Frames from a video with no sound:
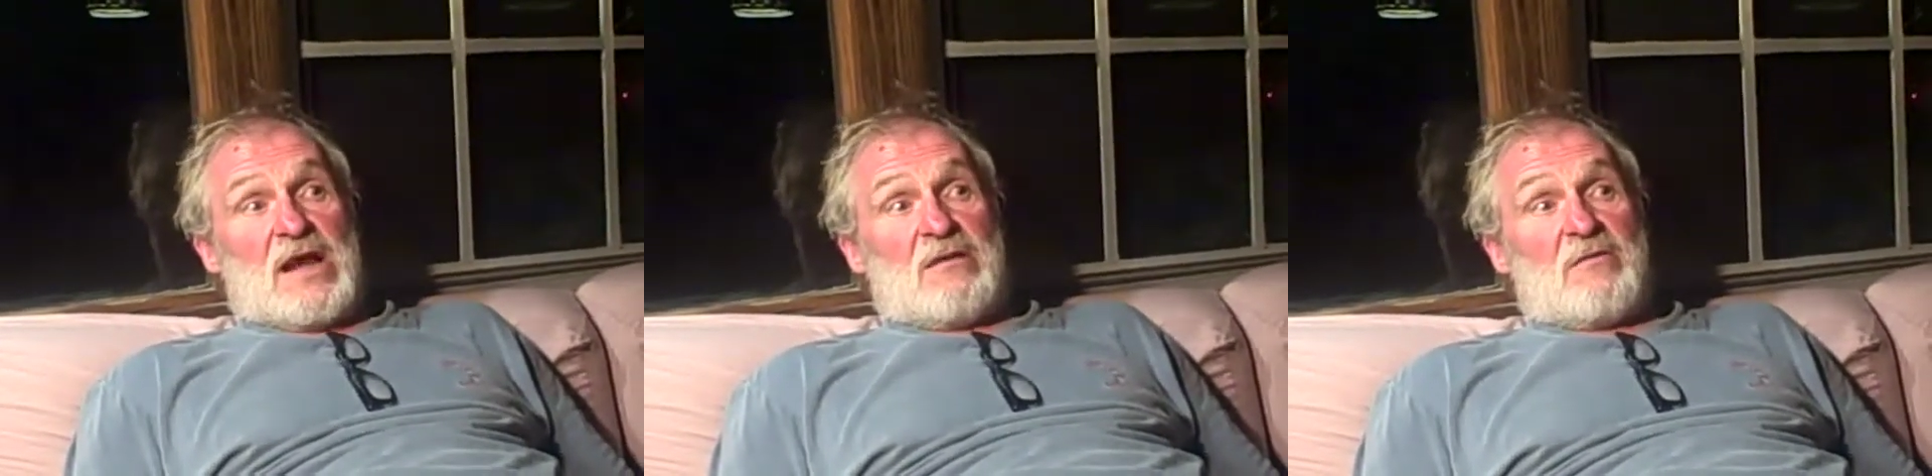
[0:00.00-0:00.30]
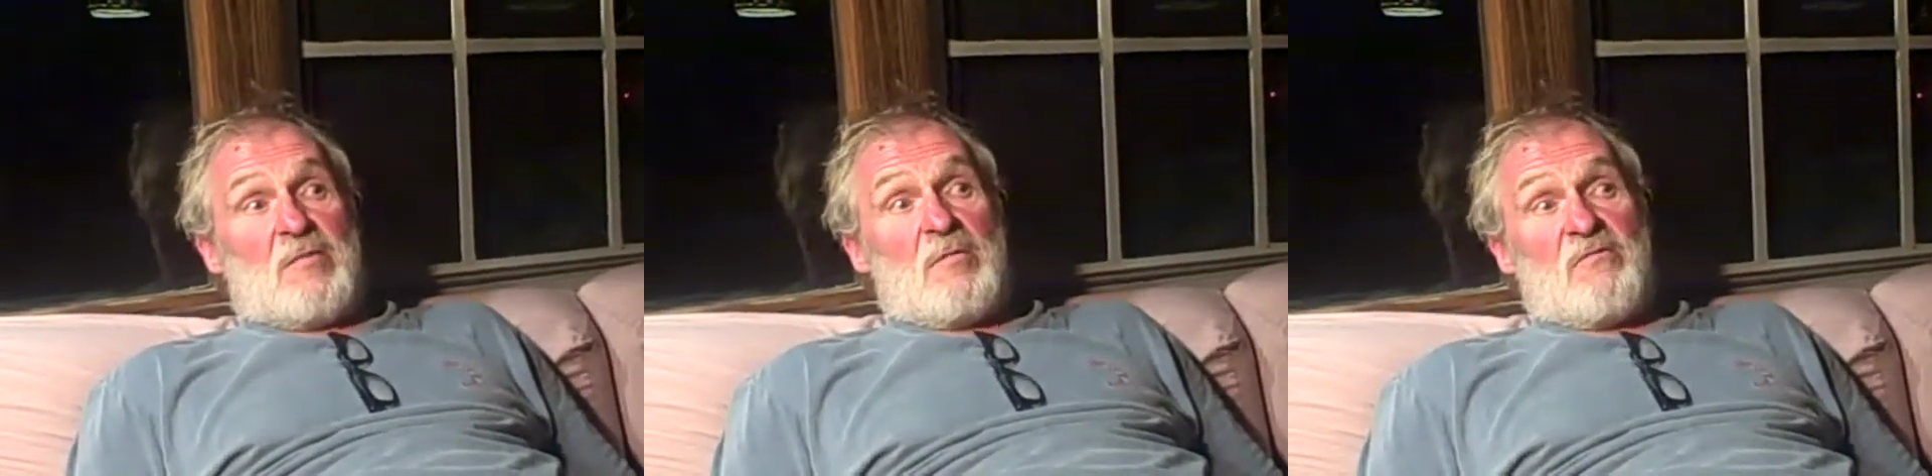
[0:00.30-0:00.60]
and I
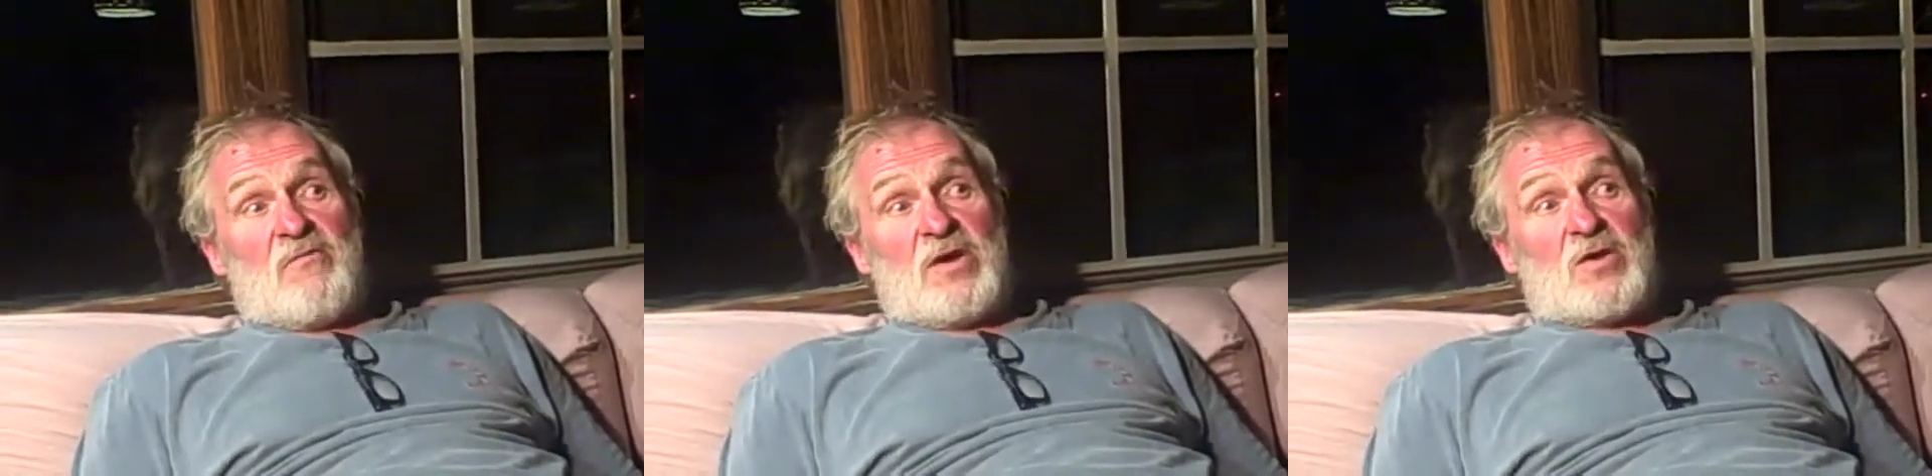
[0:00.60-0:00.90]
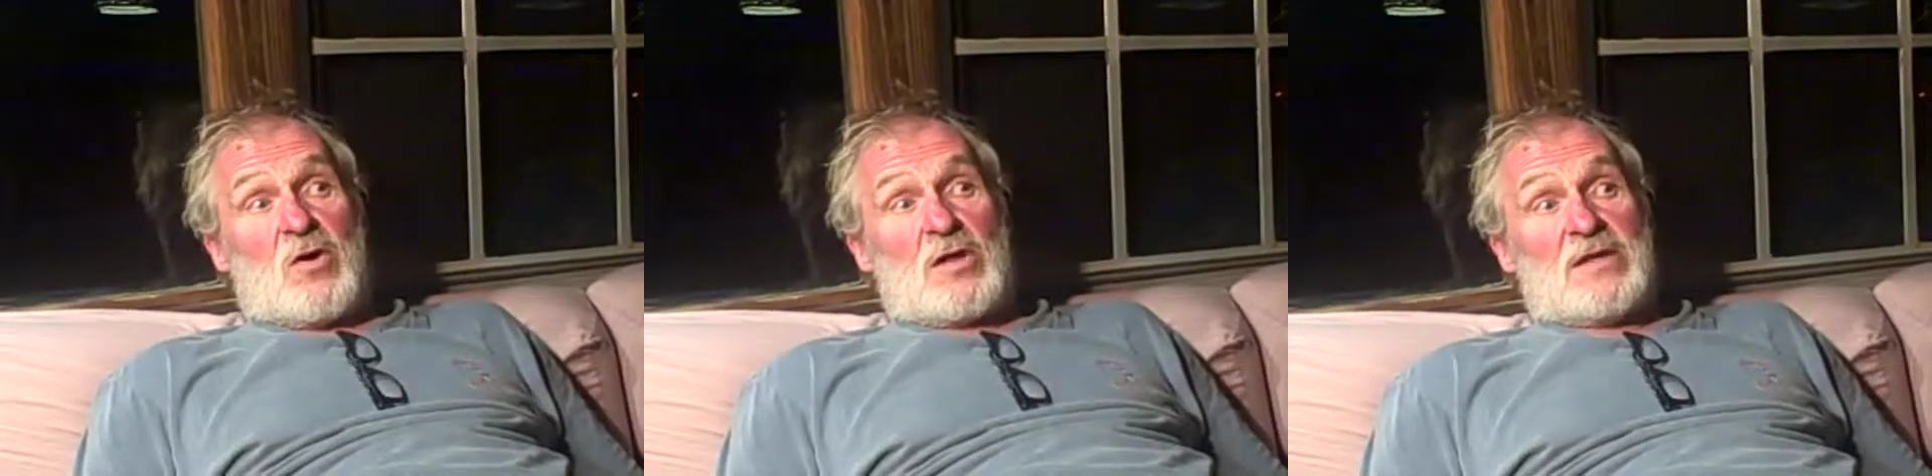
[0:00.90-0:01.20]
remember Fred
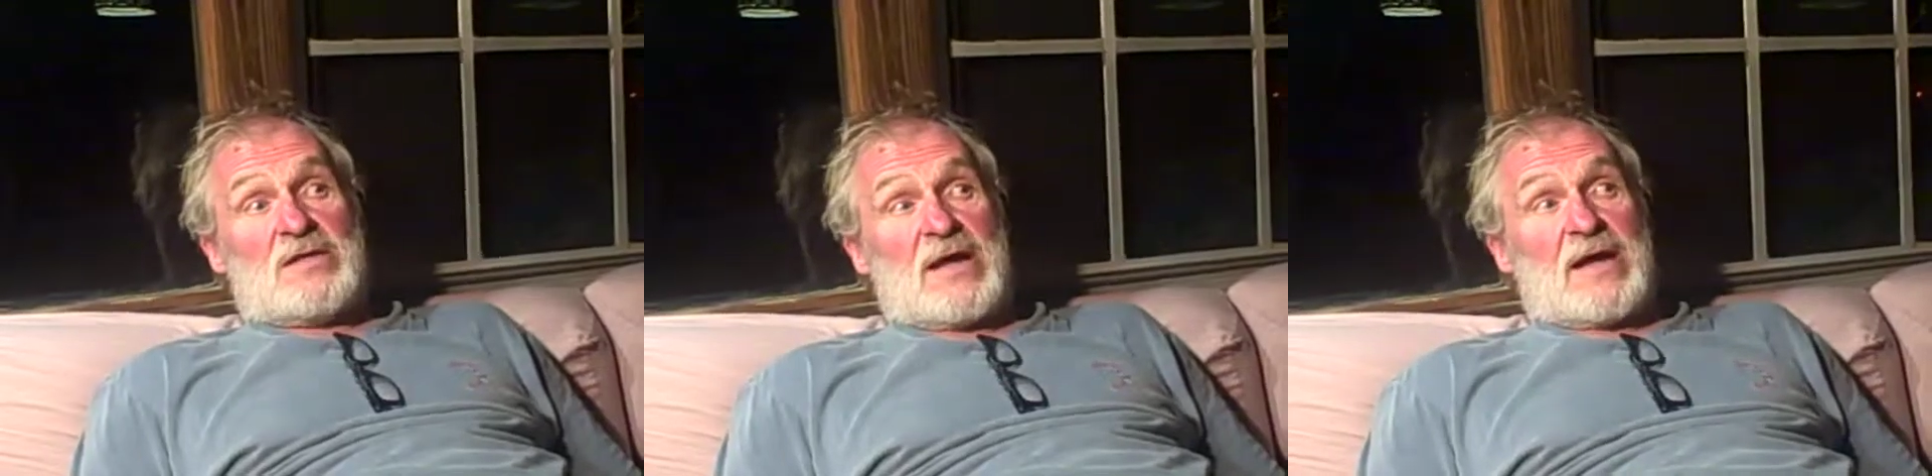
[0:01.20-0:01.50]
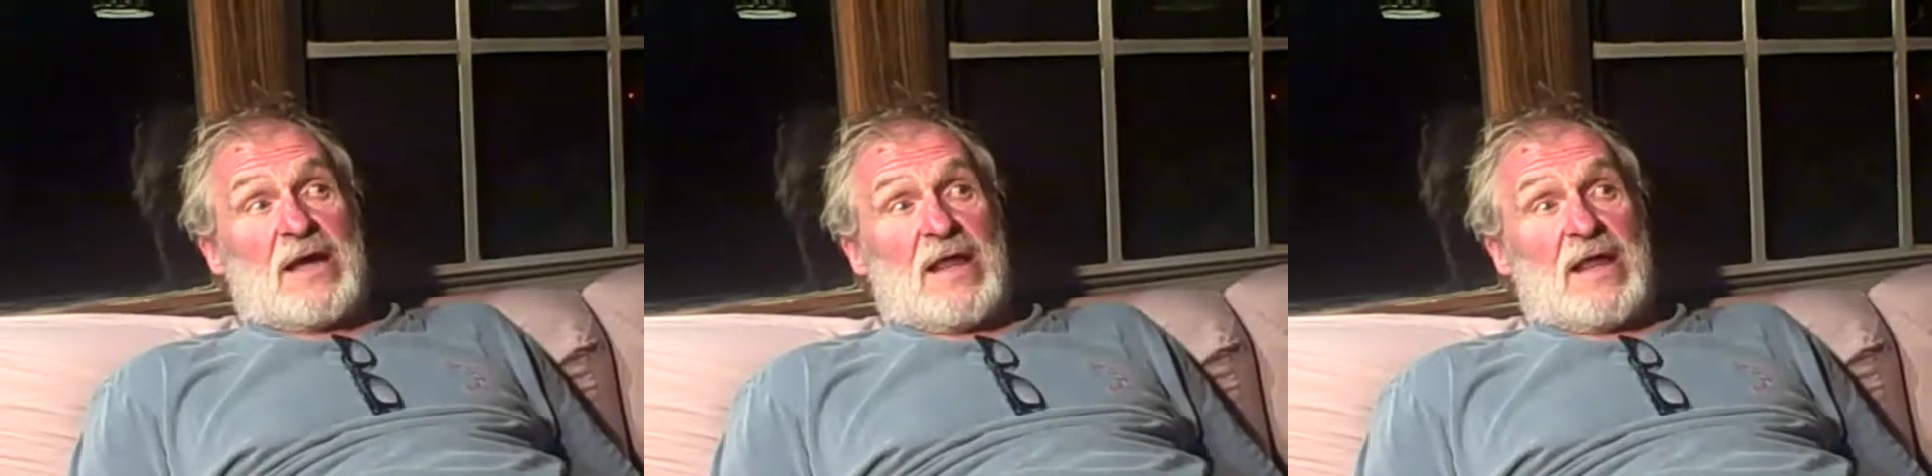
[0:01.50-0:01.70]
calling Dick